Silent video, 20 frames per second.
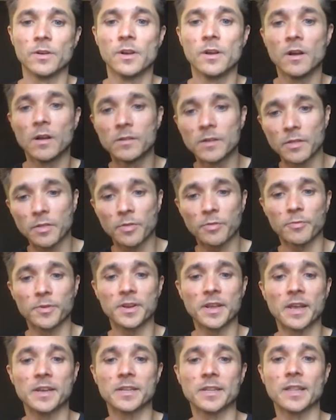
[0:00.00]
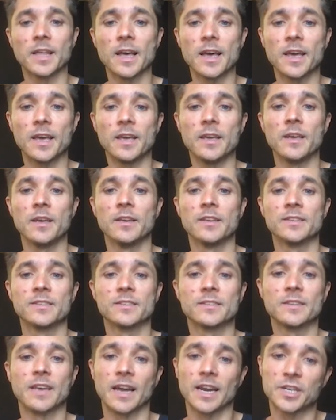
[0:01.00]
Another 3-day delay,
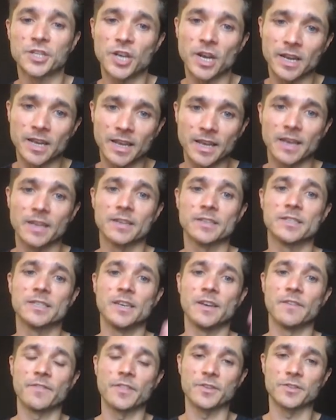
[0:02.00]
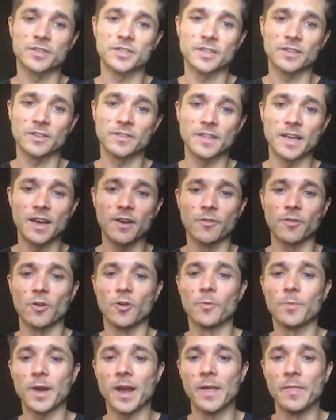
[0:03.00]
got to check again to see if they're still in that
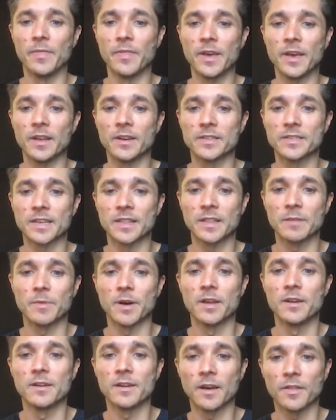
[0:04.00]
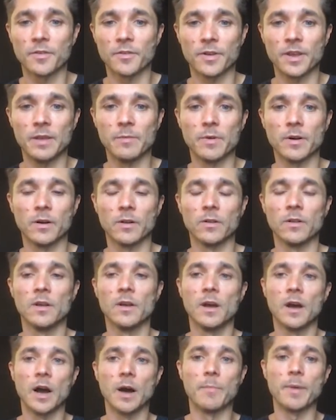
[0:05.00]
group, and then send them another email
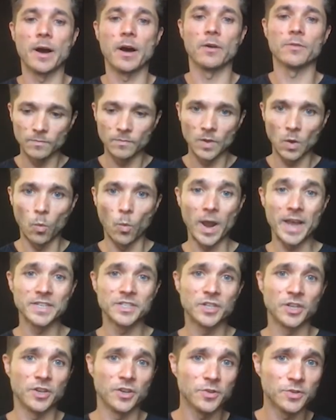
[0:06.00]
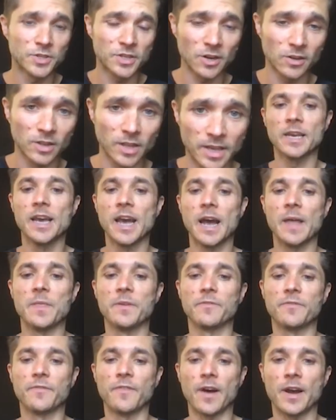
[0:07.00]
about ways to use their link. And then
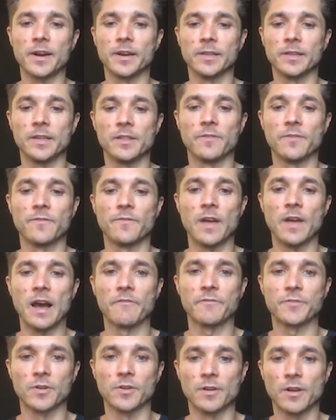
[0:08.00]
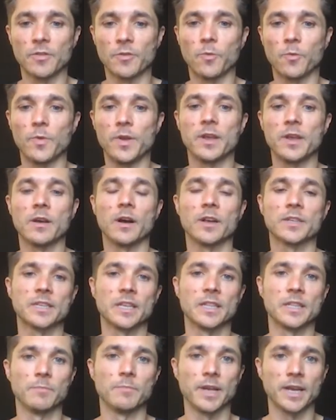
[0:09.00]
finally, after another week, I'll
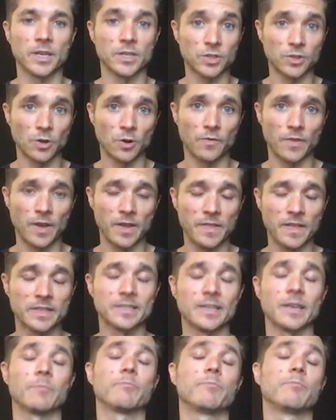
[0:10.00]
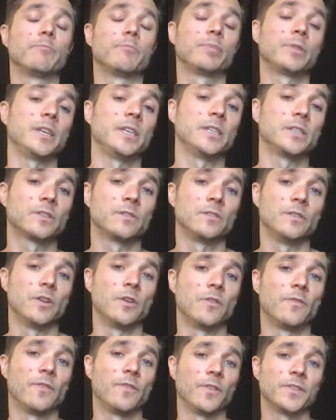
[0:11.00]
send them like a survey that's like, please,
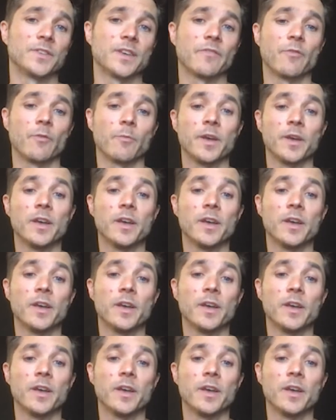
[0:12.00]
fill this out for me.